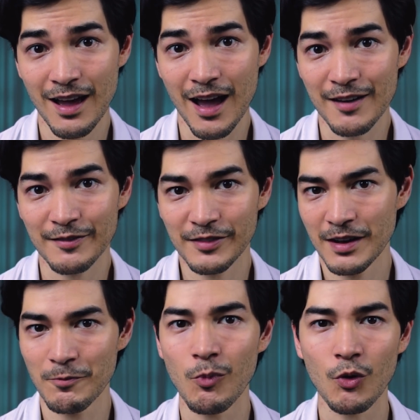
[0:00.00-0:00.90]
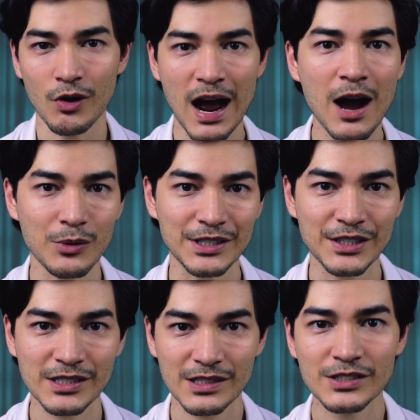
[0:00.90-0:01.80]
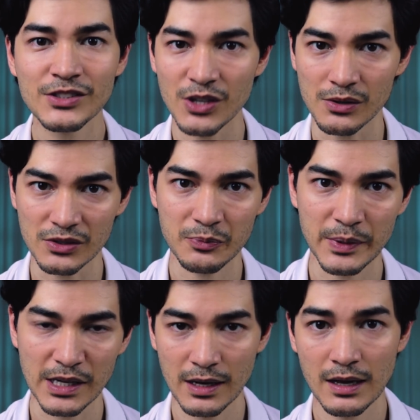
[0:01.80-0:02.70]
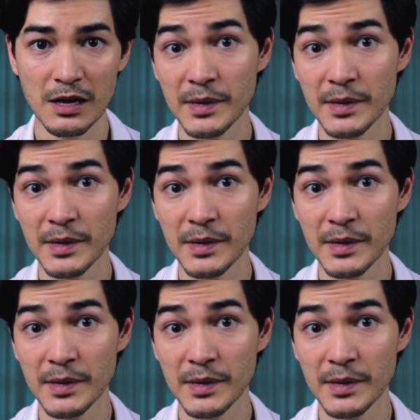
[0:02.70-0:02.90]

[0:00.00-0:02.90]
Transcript: have more hours, so to speak,